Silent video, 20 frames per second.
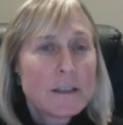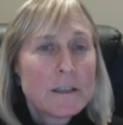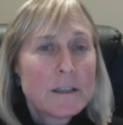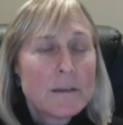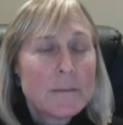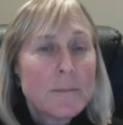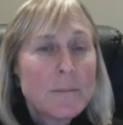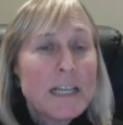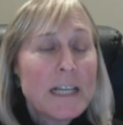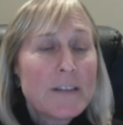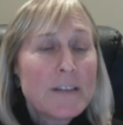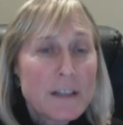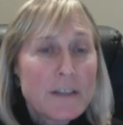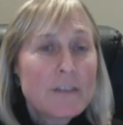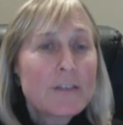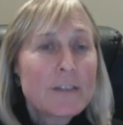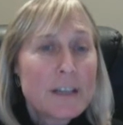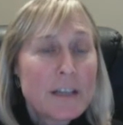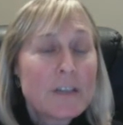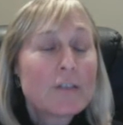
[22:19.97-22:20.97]
Meaning
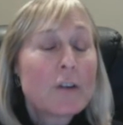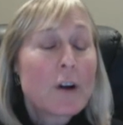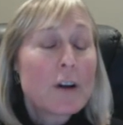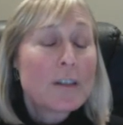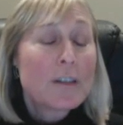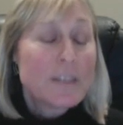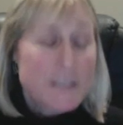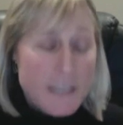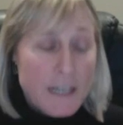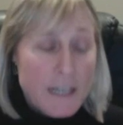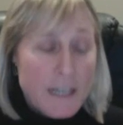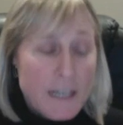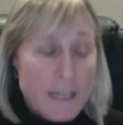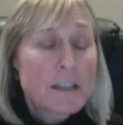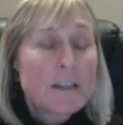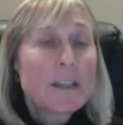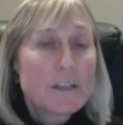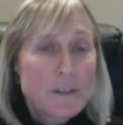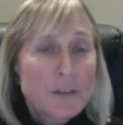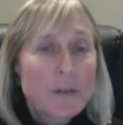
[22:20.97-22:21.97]
these things are
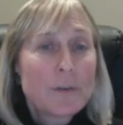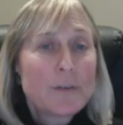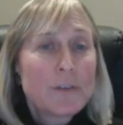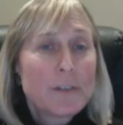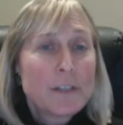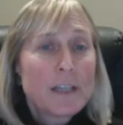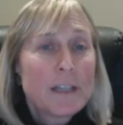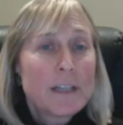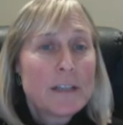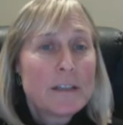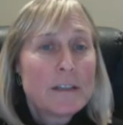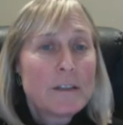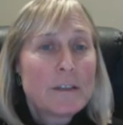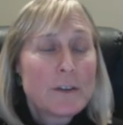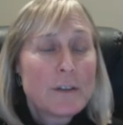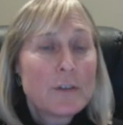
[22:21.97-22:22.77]
definitely associated.